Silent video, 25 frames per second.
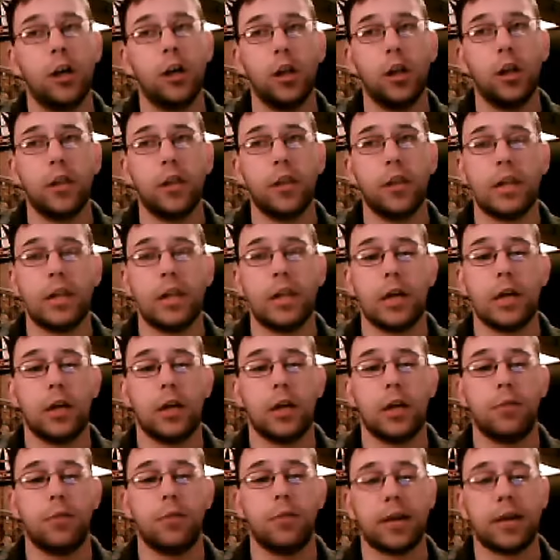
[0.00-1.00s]

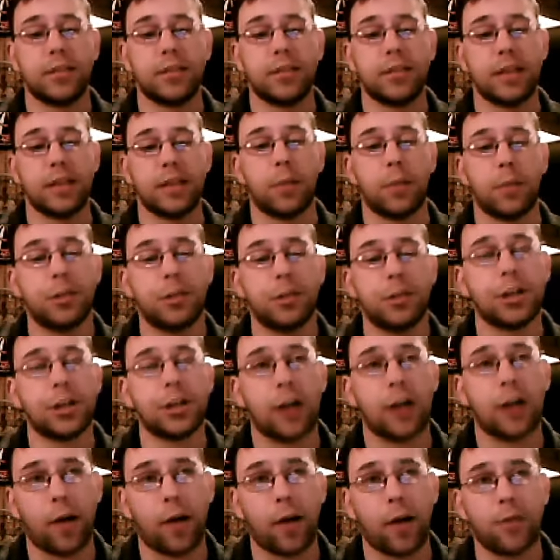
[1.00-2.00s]
The rectal temperature,
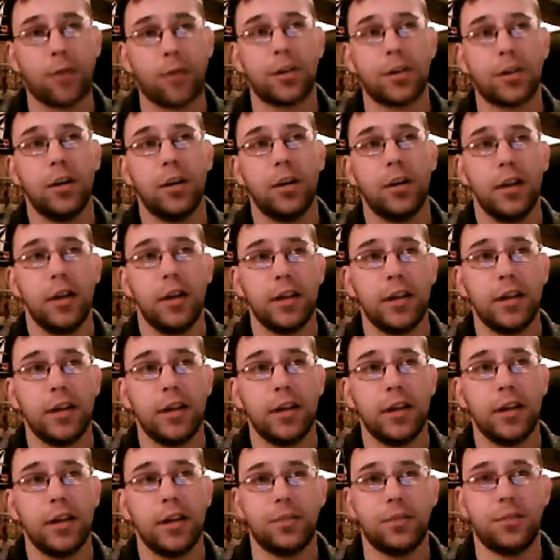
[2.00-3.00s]
however,
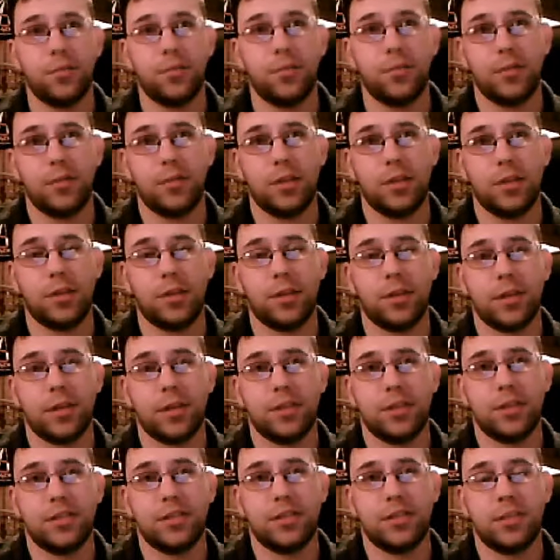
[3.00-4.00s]
is it
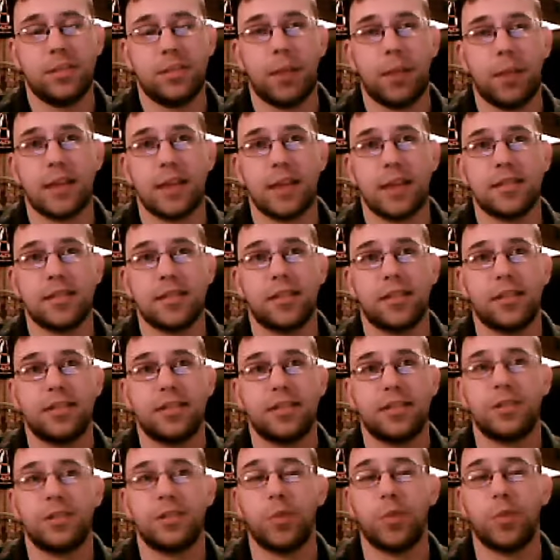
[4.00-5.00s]
just depends on the
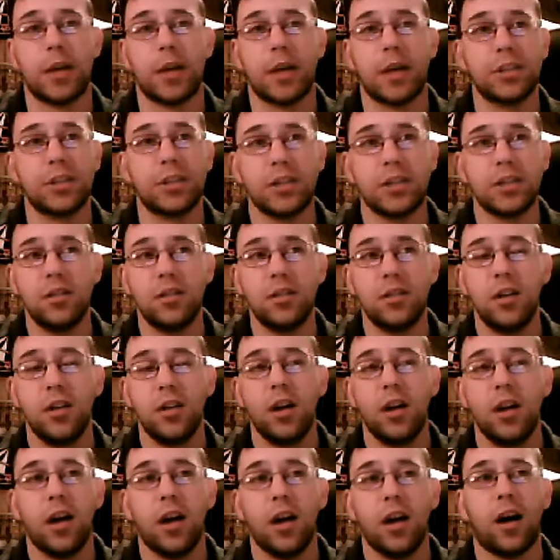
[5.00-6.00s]
situation.
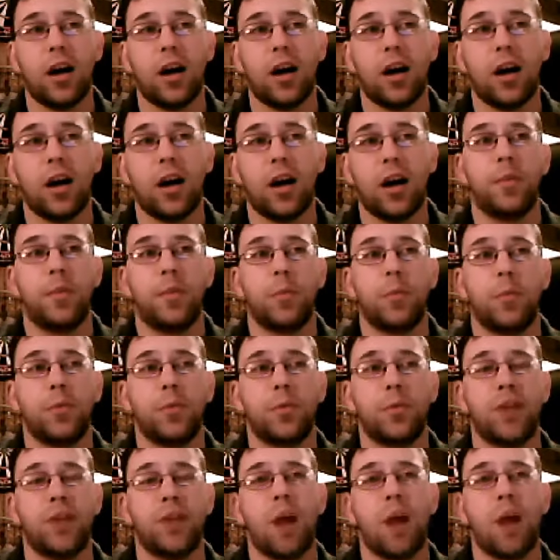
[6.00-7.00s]
The most
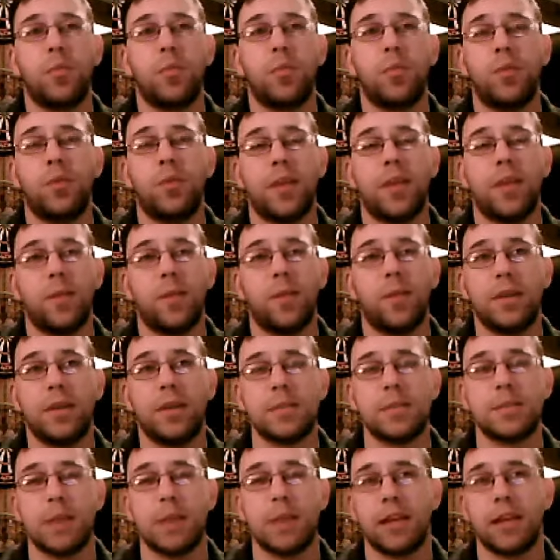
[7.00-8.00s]
common one that we as
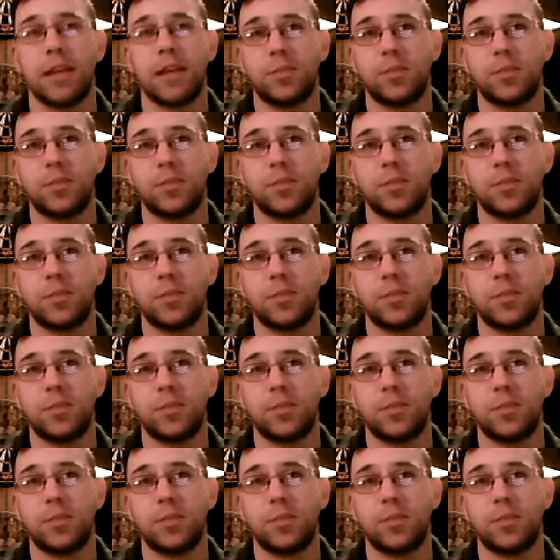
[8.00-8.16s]
medics would